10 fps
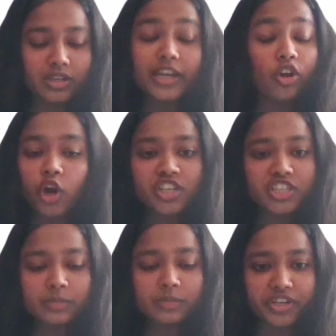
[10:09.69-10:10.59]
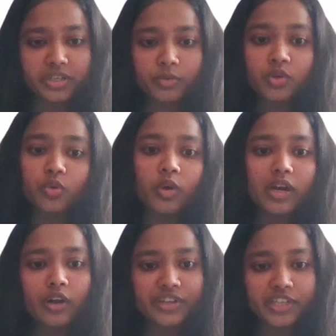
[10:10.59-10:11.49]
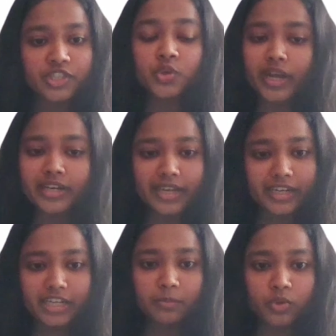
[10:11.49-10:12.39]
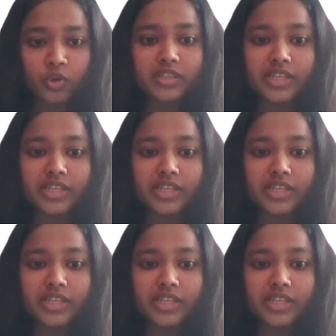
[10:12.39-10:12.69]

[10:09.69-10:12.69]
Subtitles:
like not just a poetry book, whoever are interested to write any book,